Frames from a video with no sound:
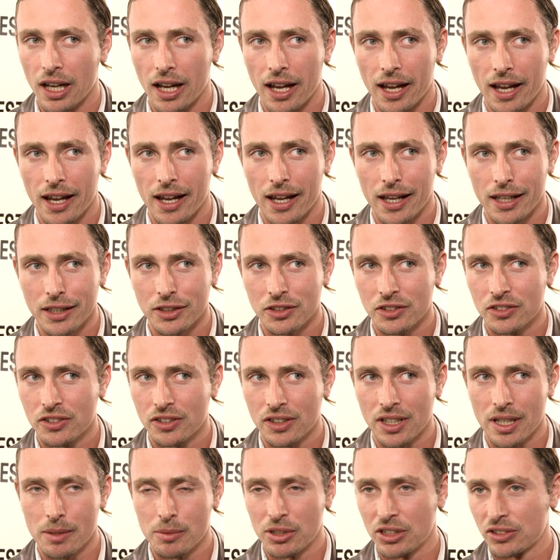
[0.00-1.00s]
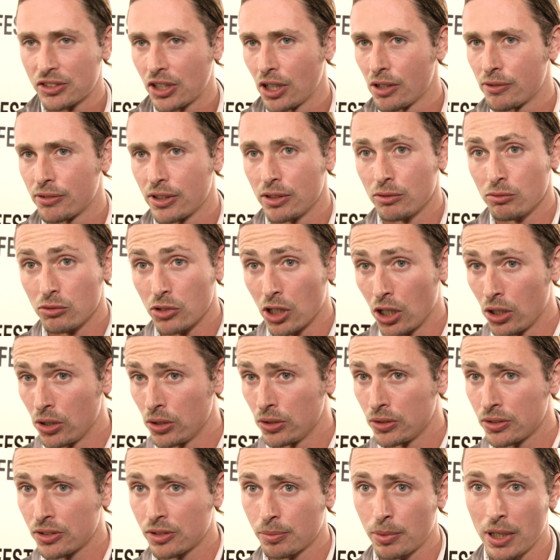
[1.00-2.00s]
and him and his girlfriend
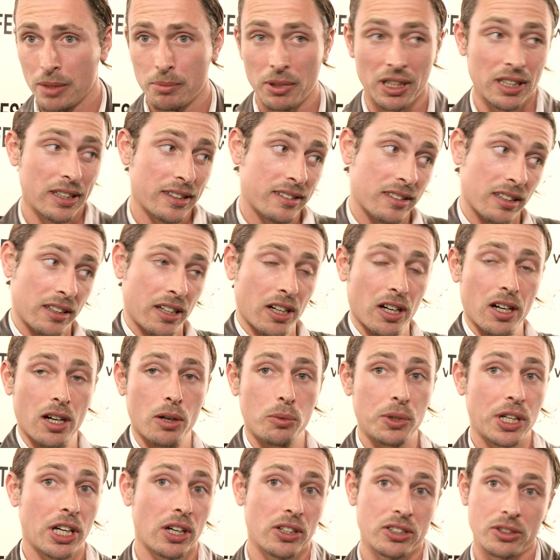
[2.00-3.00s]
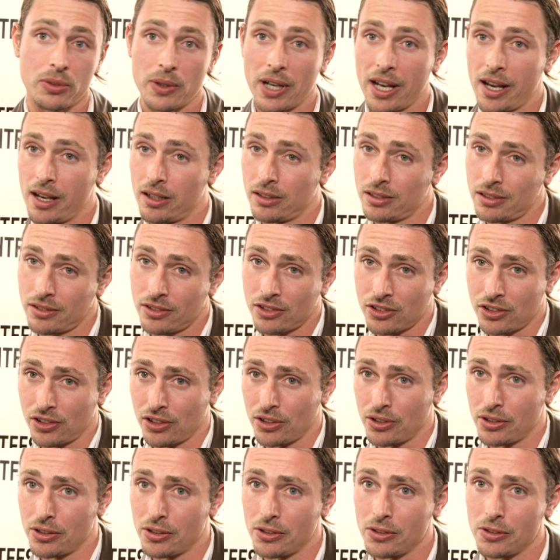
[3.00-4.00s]
Rose, played by Lisa Kerr, we go to a house
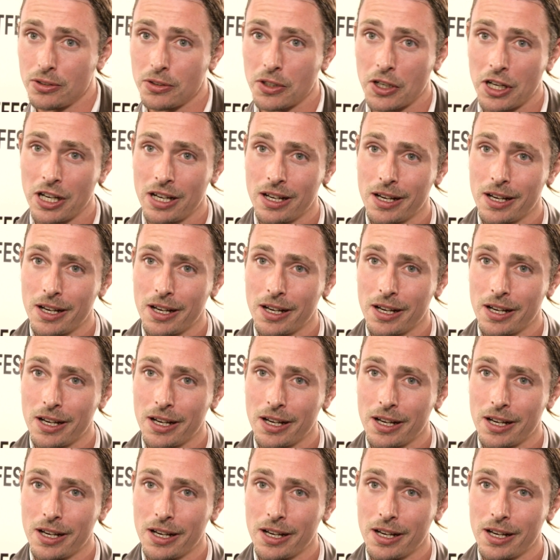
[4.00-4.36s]
to